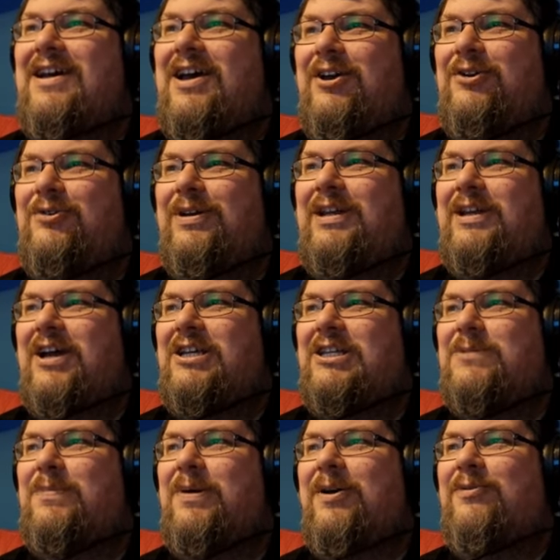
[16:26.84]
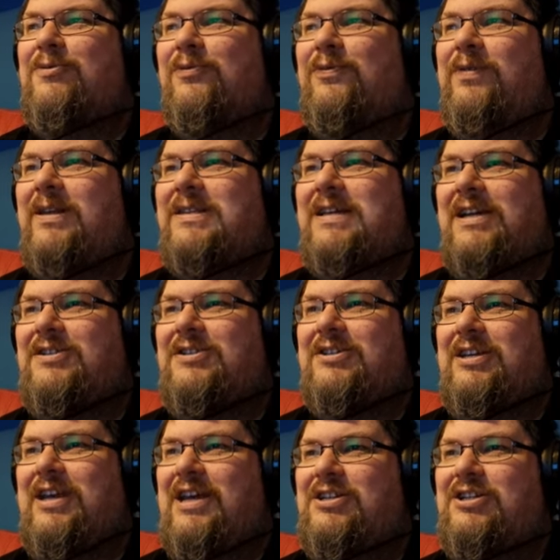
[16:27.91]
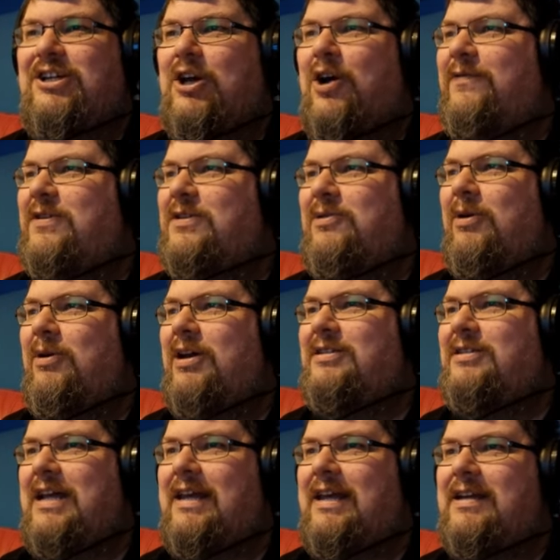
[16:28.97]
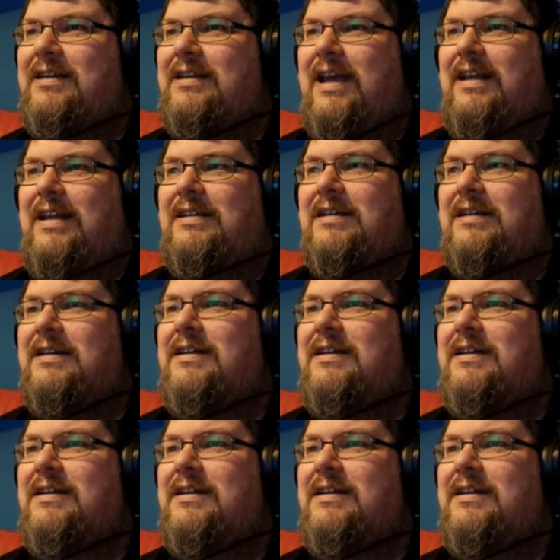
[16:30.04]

her green eyes sparkle flirtatiously as she offers you her delicate hand.